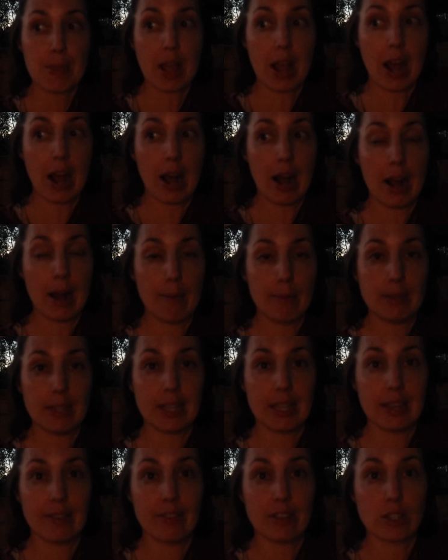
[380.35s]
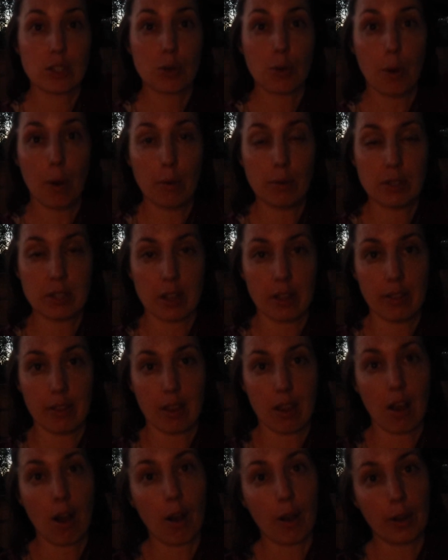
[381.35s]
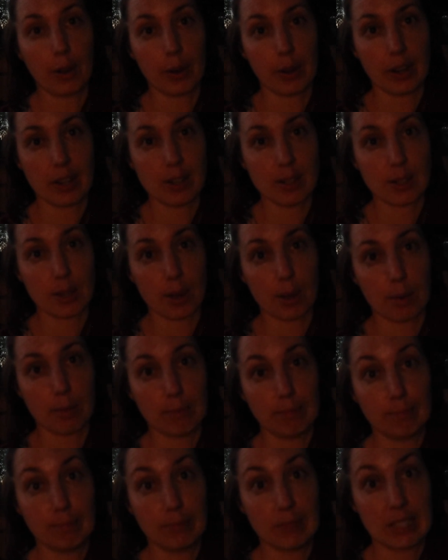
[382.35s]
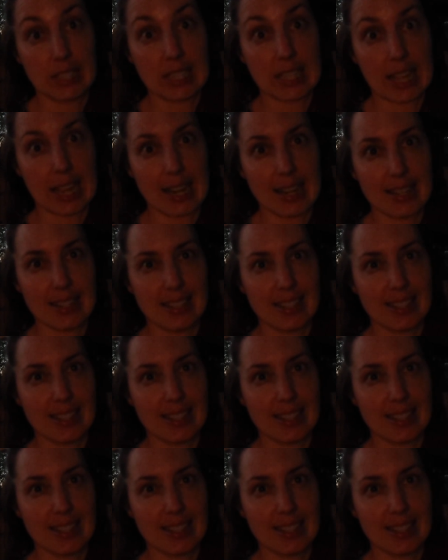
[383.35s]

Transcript: um, to give us quotes on the concrete, so exciting